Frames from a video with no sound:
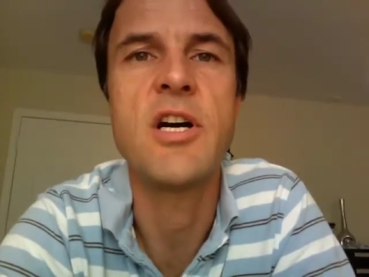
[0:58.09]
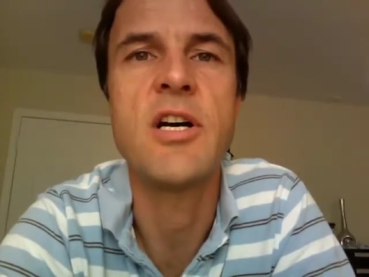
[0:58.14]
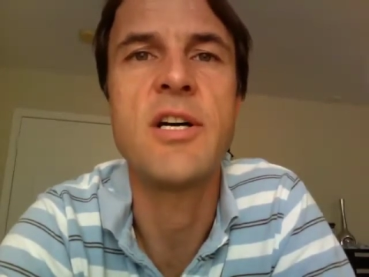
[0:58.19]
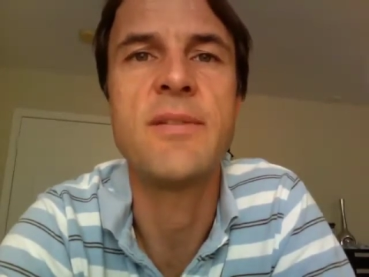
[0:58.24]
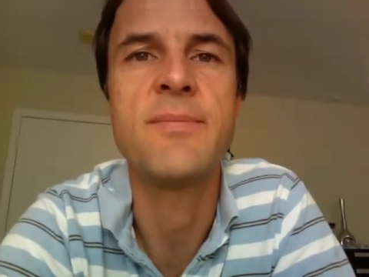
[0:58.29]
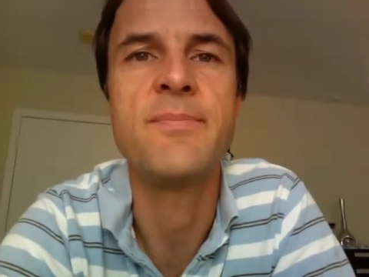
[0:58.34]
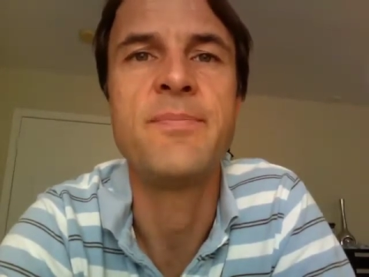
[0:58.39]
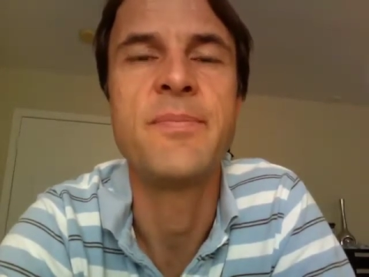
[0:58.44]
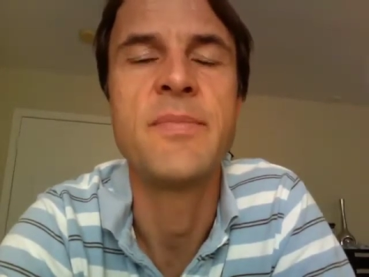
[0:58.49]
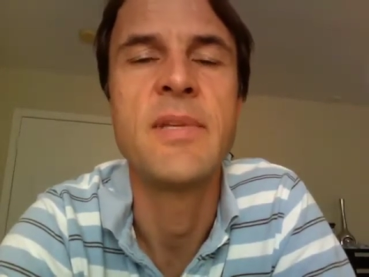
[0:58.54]

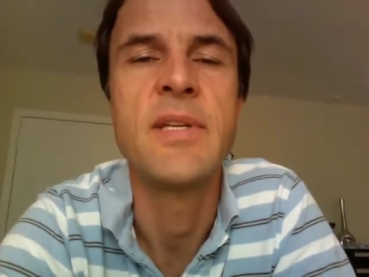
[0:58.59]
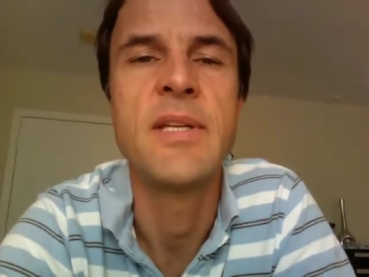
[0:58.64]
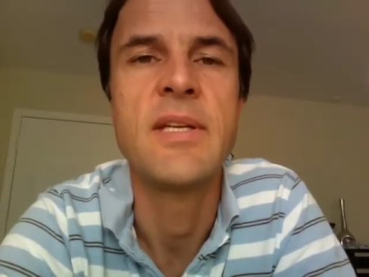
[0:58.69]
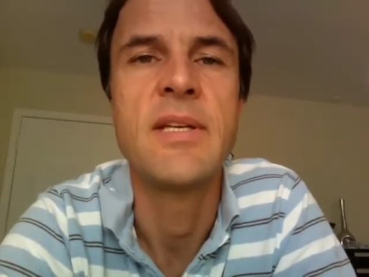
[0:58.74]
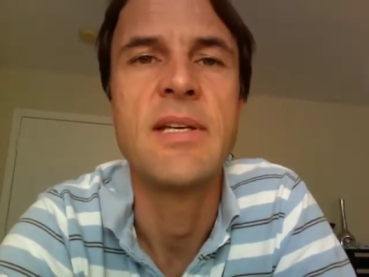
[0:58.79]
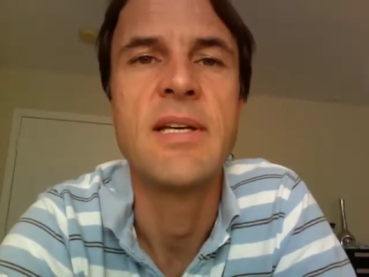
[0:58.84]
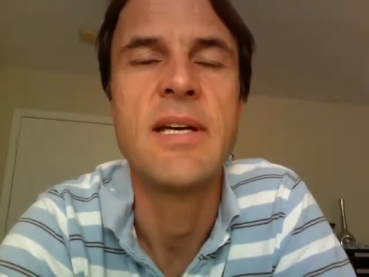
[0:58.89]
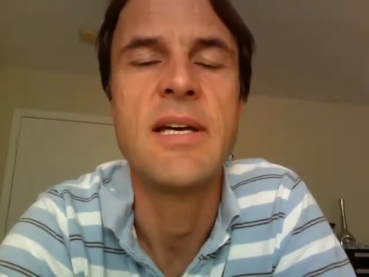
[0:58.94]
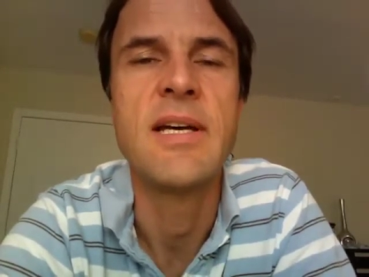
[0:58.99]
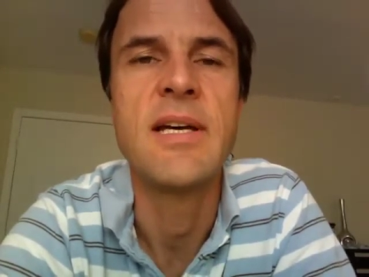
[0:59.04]
on,
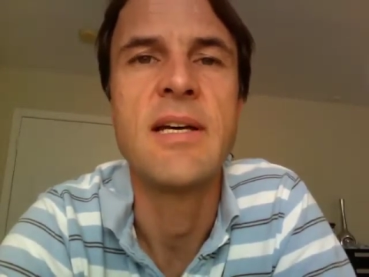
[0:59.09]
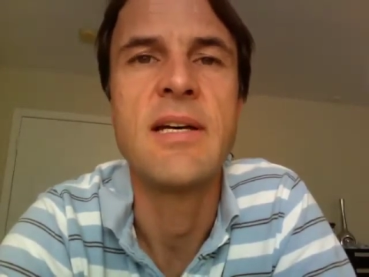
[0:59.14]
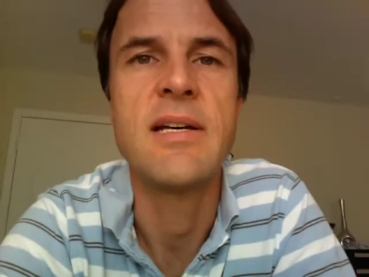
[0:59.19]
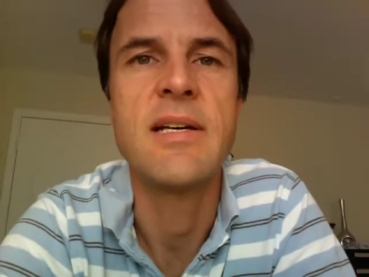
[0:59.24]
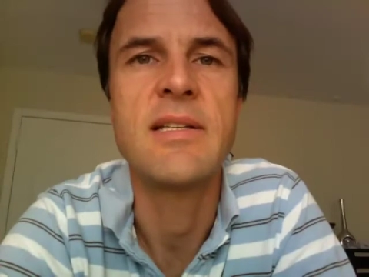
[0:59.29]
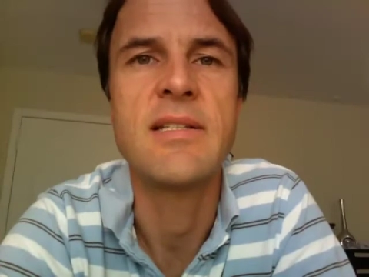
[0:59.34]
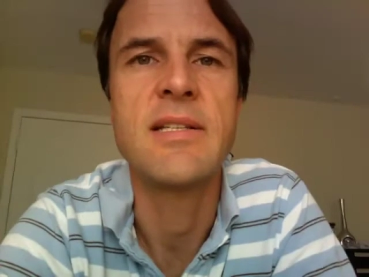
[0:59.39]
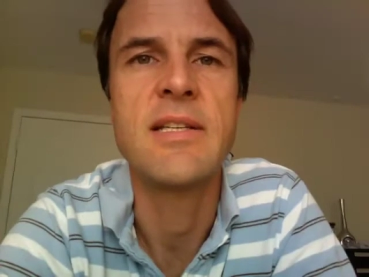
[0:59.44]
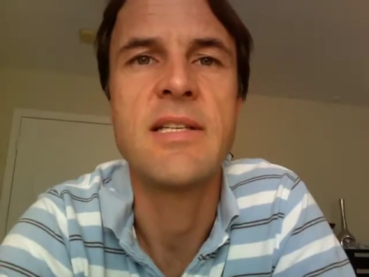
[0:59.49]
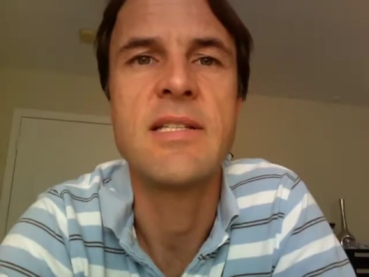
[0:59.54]

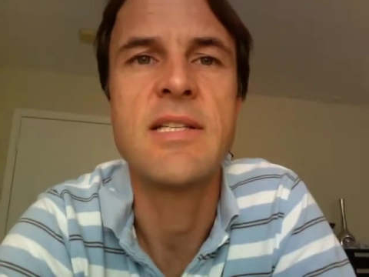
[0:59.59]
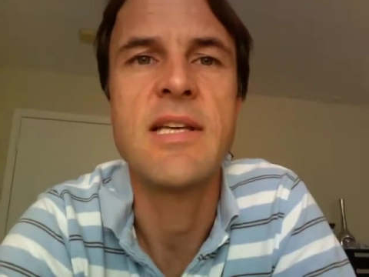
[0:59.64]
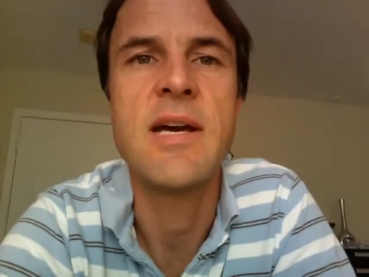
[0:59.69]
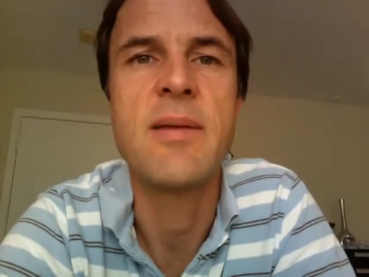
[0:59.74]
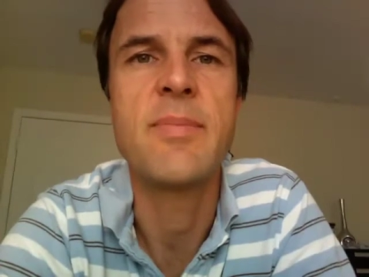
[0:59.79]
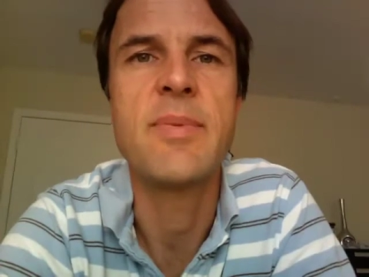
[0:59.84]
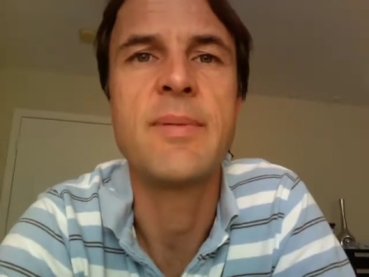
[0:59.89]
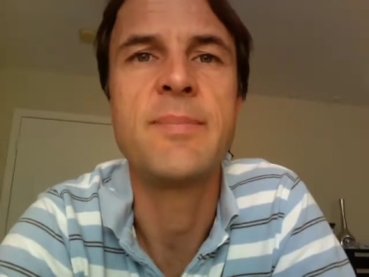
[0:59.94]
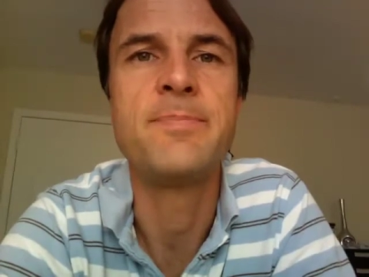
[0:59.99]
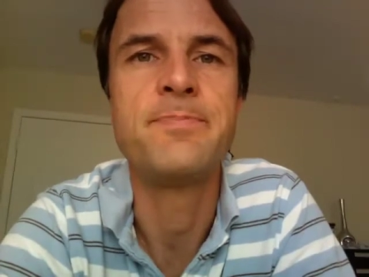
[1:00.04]
as an
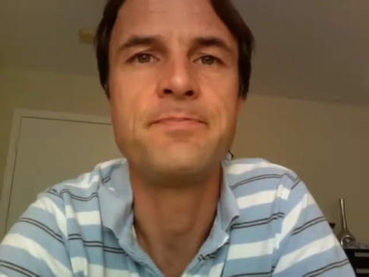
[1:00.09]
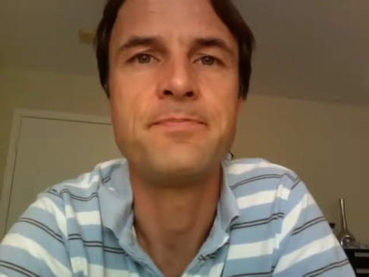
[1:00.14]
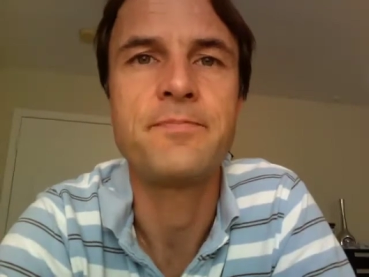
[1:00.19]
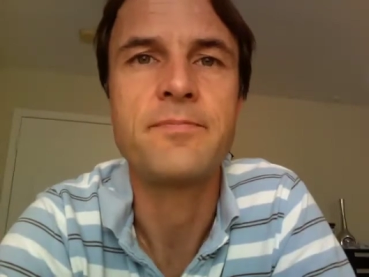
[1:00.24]
example.